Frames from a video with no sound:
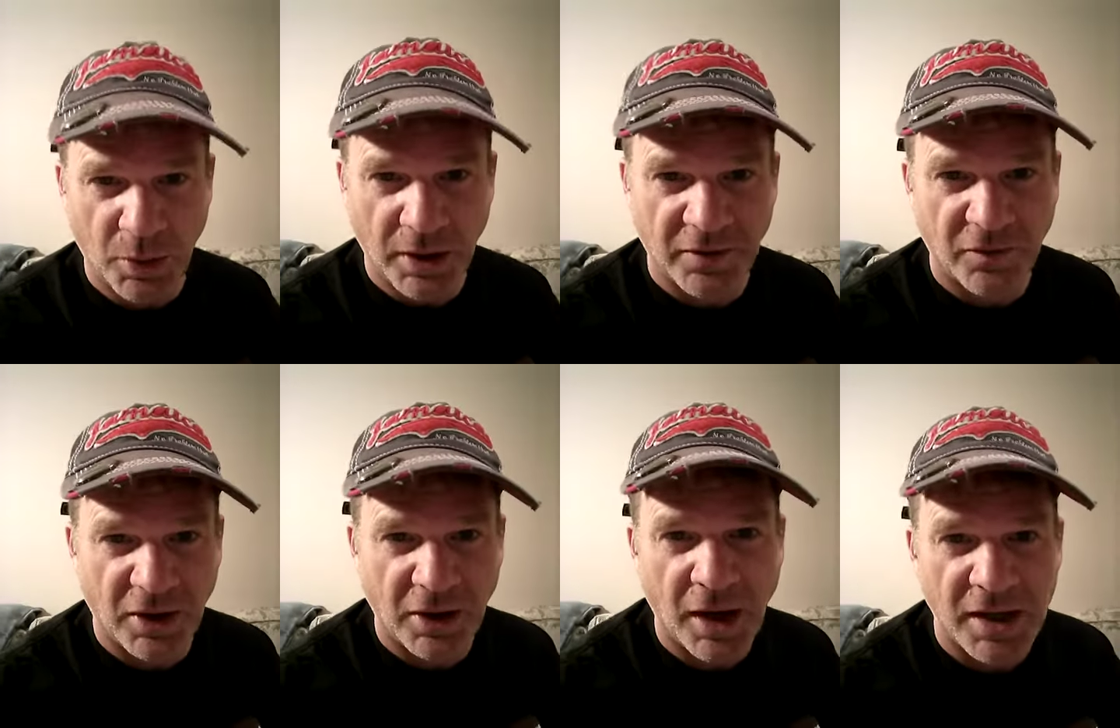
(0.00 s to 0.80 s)
one of
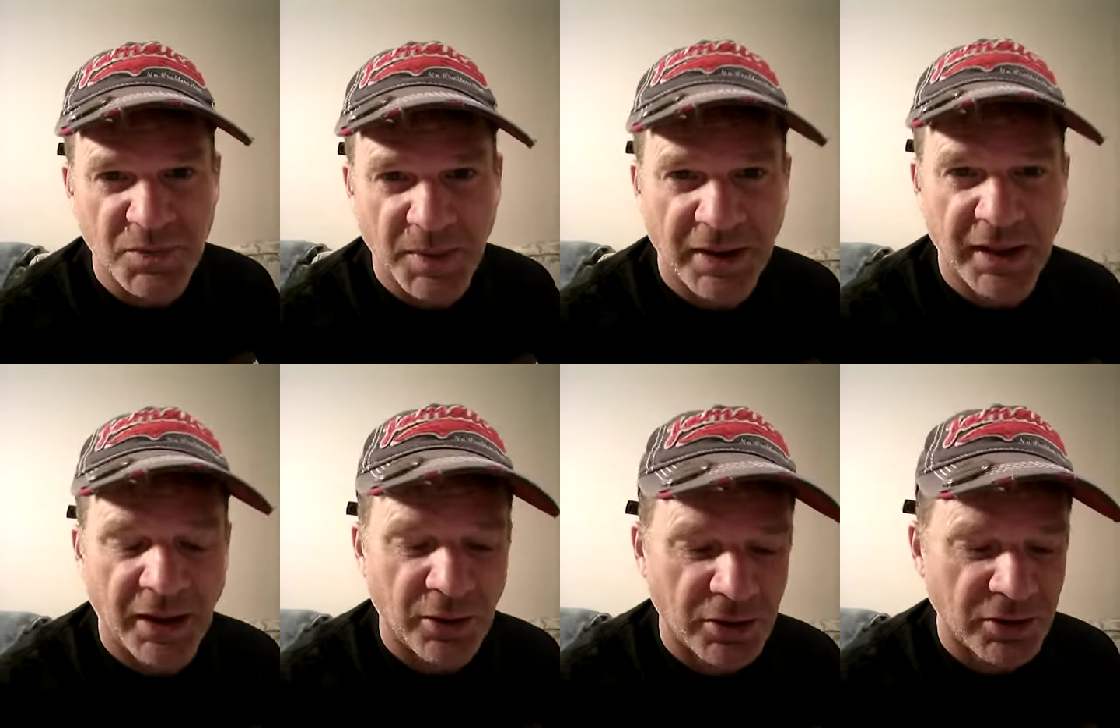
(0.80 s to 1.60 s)
our cosmic
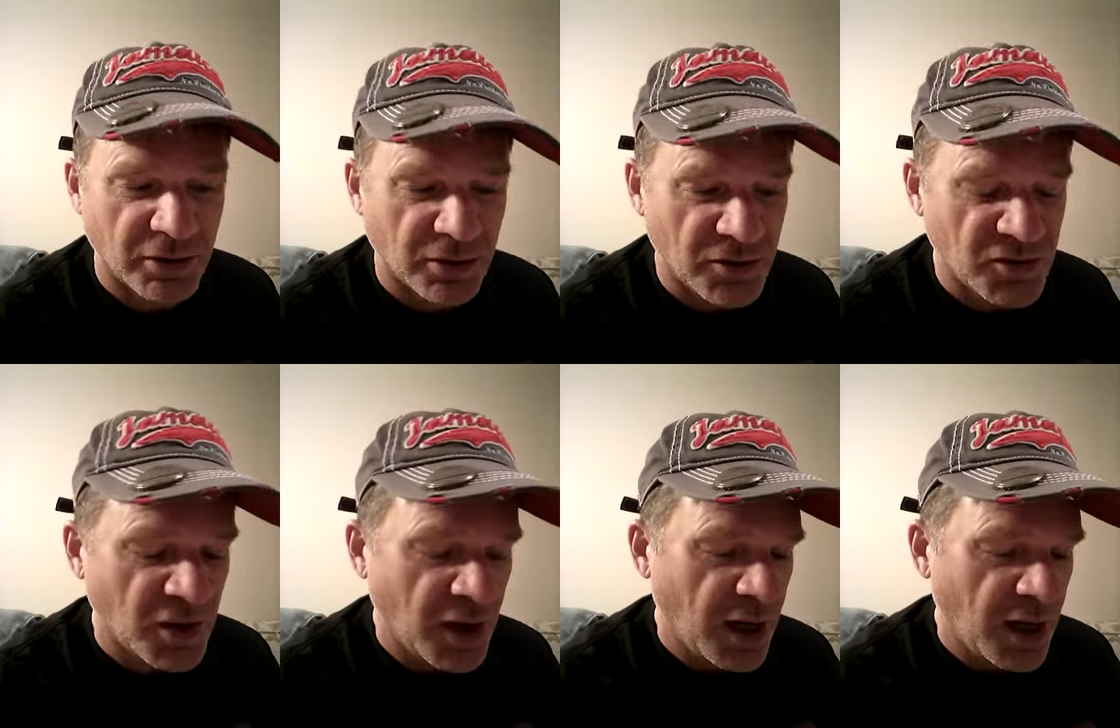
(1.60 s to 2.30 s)
characters.